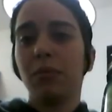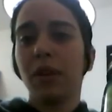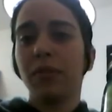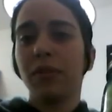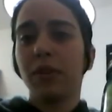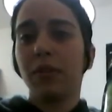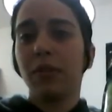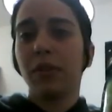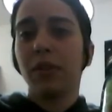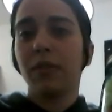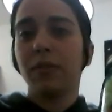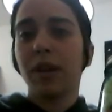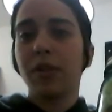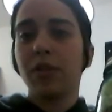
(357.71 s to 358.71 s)

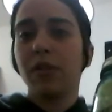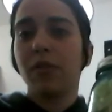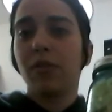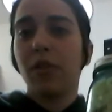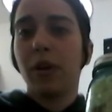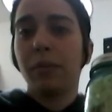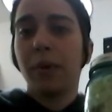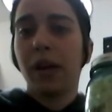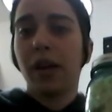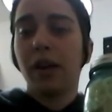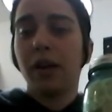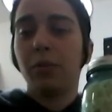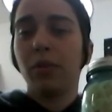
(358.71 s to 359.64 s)
leftover veggies from a